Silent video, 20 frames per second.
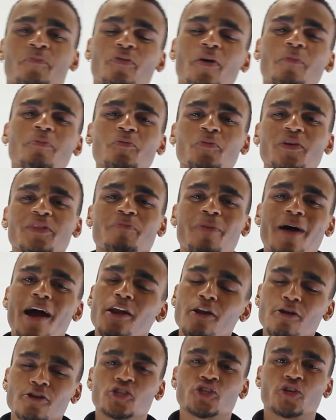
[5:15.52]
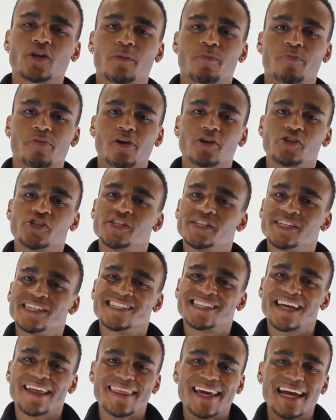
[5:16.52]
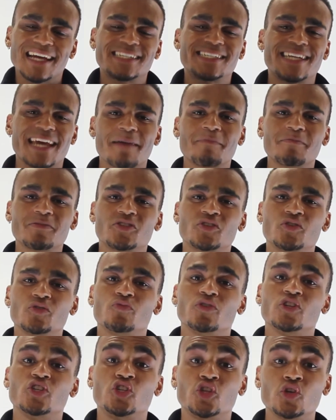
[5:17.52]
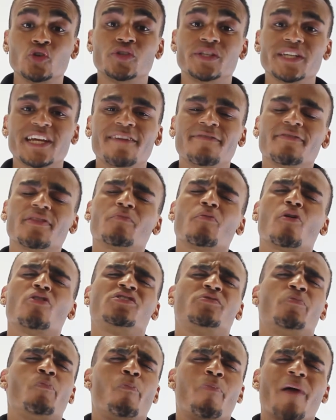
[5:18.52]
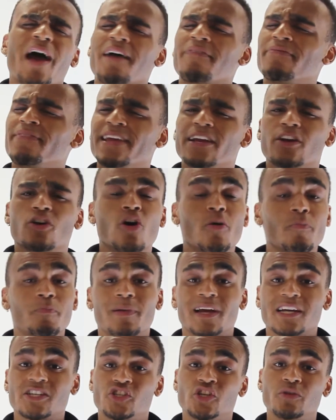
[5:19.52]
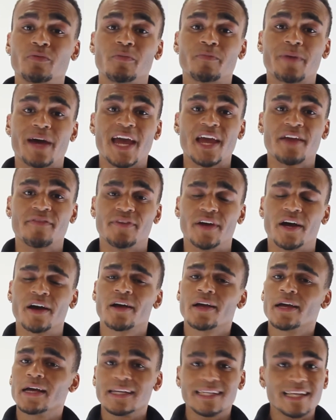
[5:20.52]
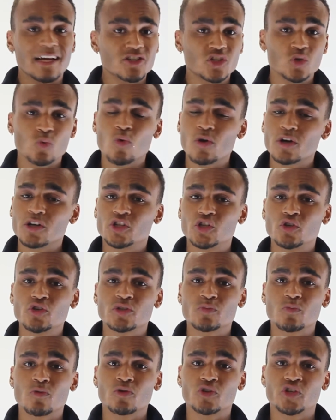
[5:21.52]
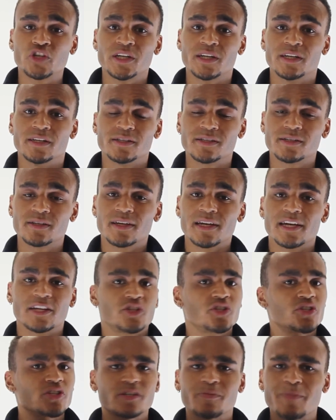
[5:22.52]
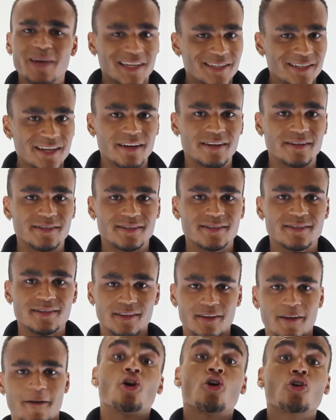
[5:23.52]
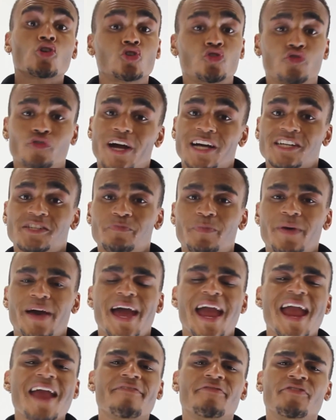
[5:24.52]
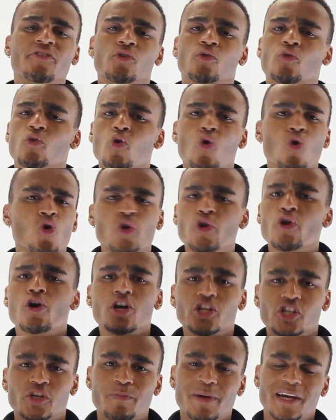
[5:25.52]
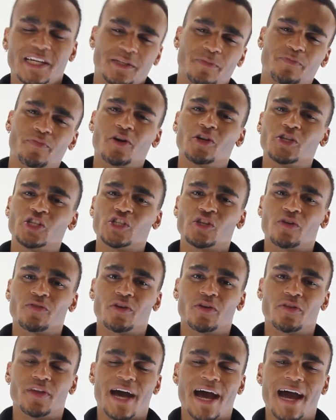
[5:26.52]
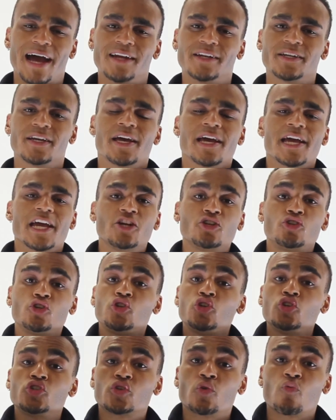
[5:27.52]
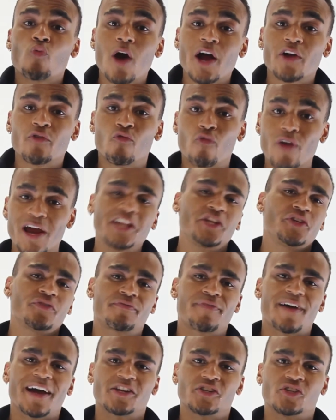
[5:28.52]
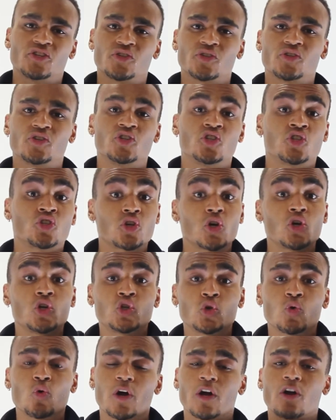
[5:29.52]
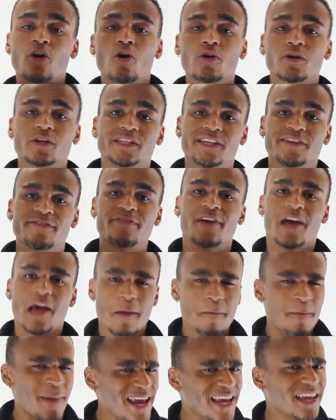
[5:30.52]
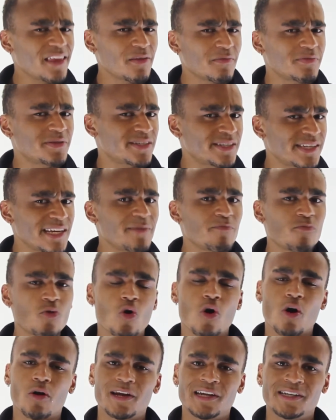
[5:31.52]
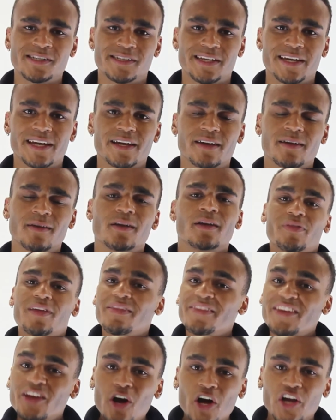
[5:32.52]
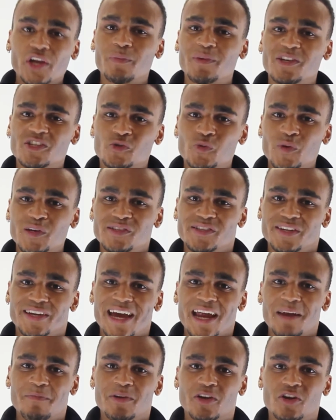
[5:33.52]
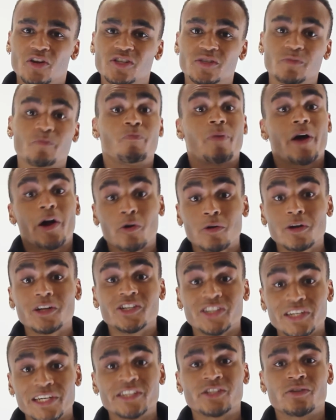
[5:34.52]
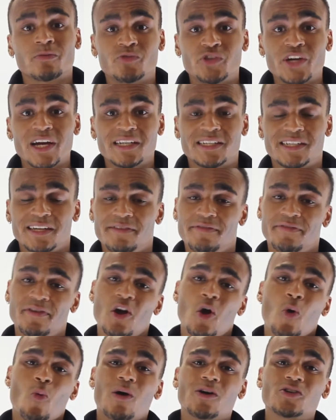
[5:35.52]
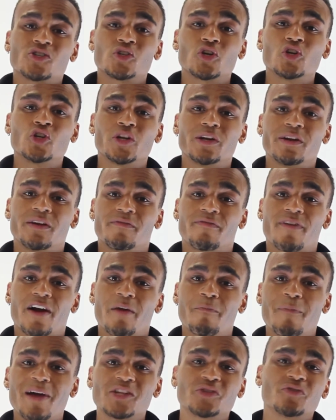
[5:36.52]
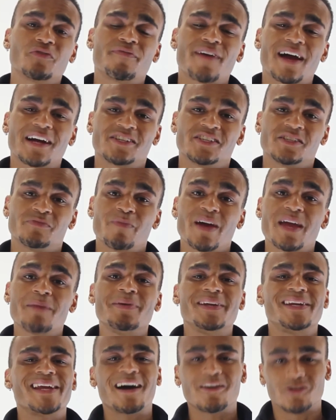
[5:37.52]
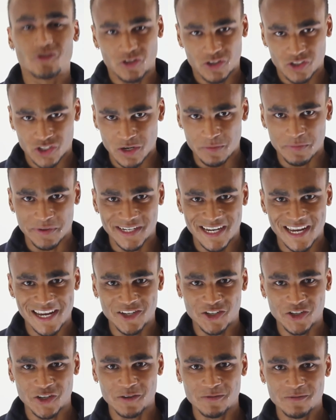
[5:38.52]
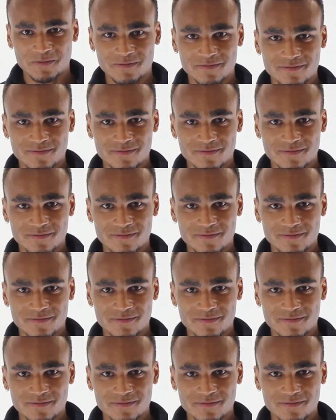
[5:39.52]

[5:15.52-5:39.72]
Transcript: The problem with biological approaches is that they attempt to reduce even the most baffling complex human behavior down to one or two small genes. It just doesn't make sense. In contrast, behavioral or nurture-based approaches, on the other hand, introduce a wide range of factors such as social and cognitive, making them seem more holistic. But then the argument swings again because biology is objective, while social and environmental factors may be down to interpretation.